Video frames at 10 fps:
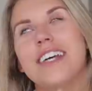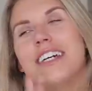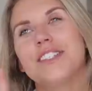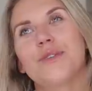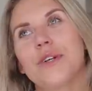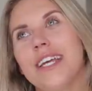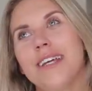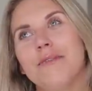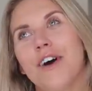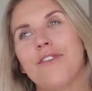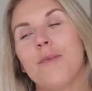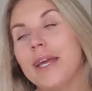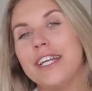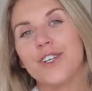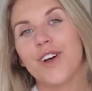I dream of a
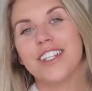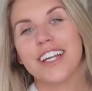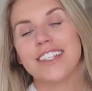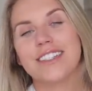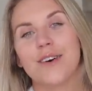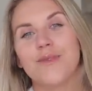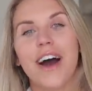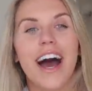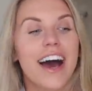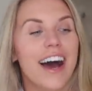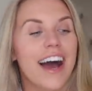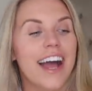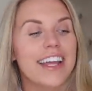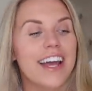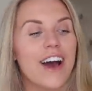beach holiday somewhere,
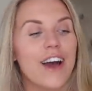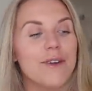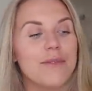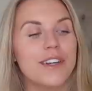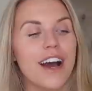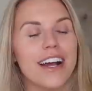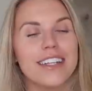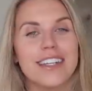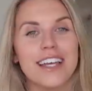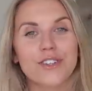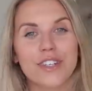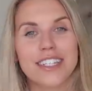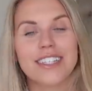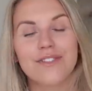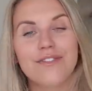I hope you guys enjoyed
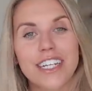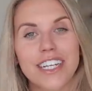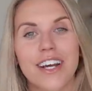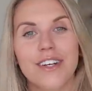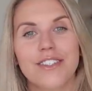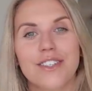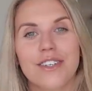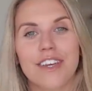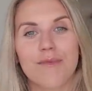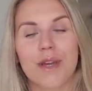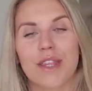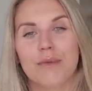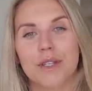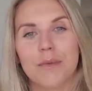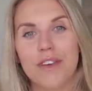this video. Do give me a
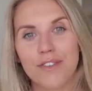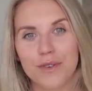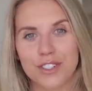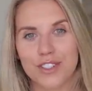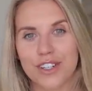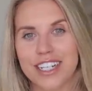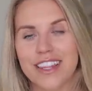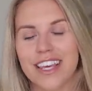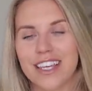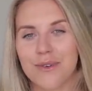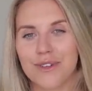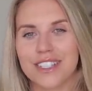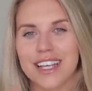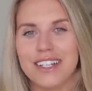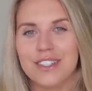thumbs up if you enjoyed it. Thank you
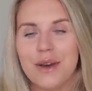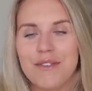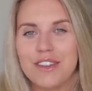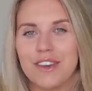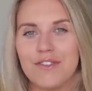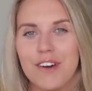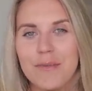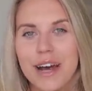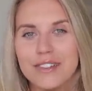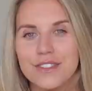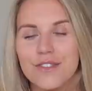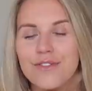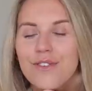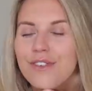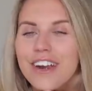once again to Everything £5
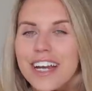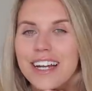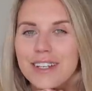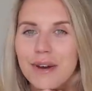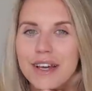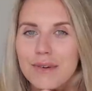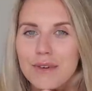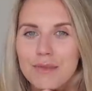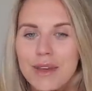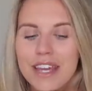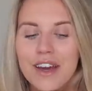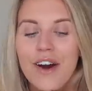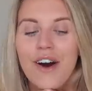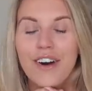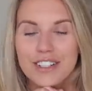for very kindly working with me
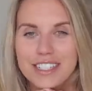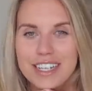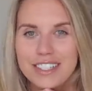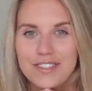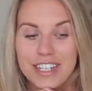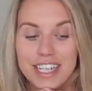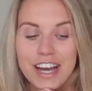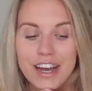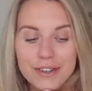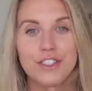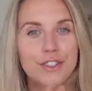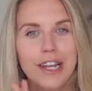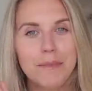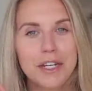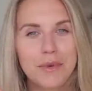on today's video. Do
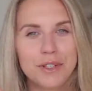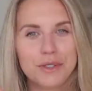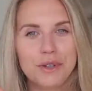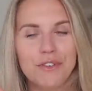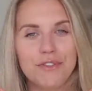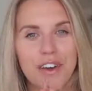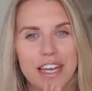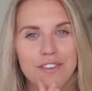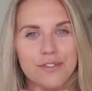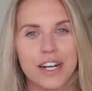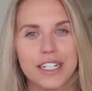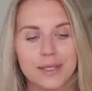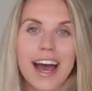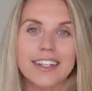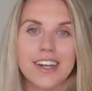let me know which were your favourites
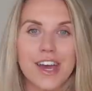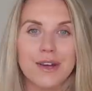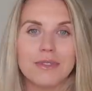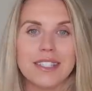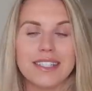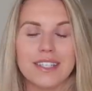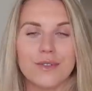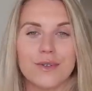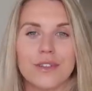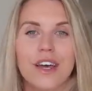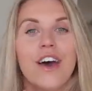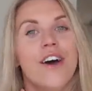and I hope to see you all